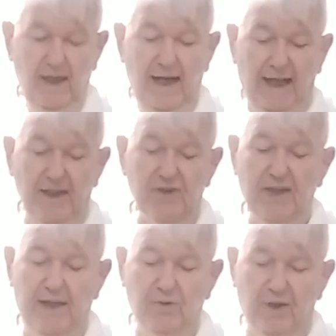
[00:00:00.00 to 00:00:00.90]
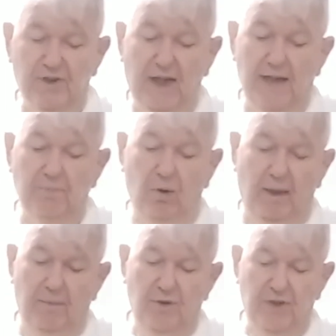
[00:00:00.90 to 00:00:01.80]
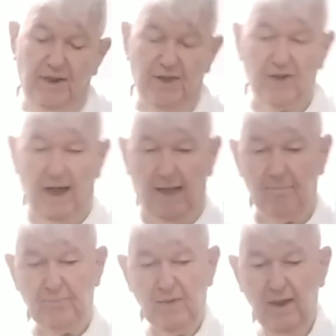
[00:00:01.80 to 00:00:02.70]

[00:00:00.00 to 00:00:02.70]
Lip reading: In this case, with the size bowl I'm using this time,